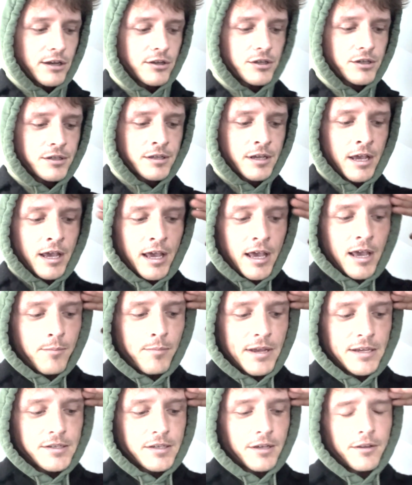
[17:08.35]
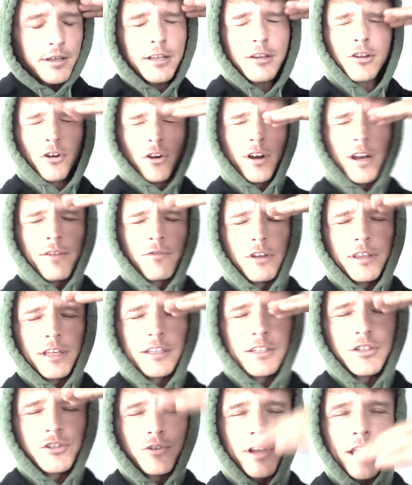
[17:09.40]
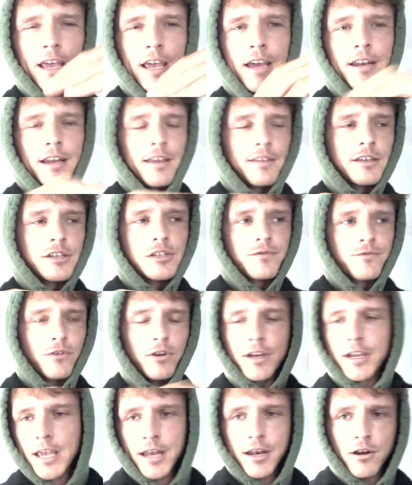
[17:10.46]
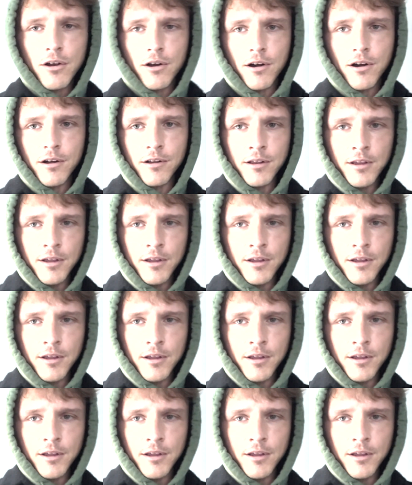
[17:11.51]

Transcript: Just basically learn everything that you can and then just forget it all.